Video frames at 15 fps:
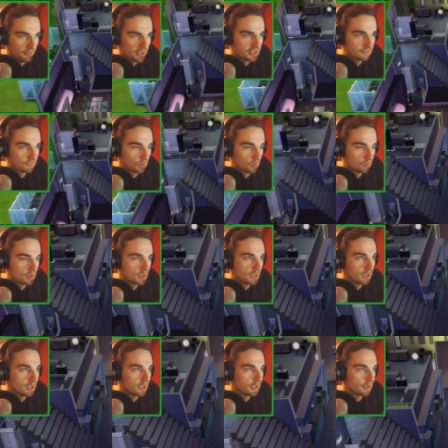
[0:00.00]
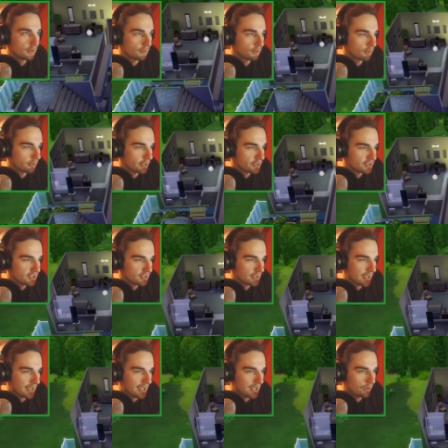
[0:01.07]
First of all, Let's see
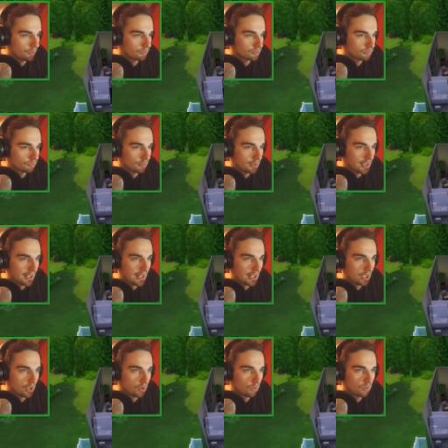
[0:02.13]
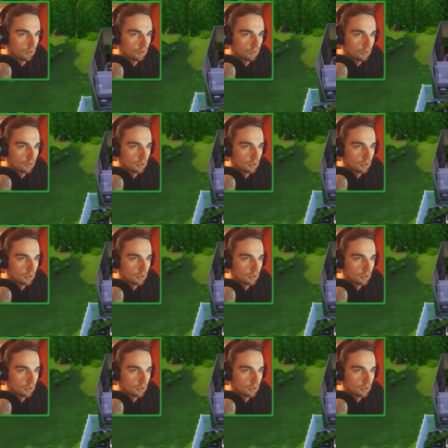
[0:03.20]
the house. Wow.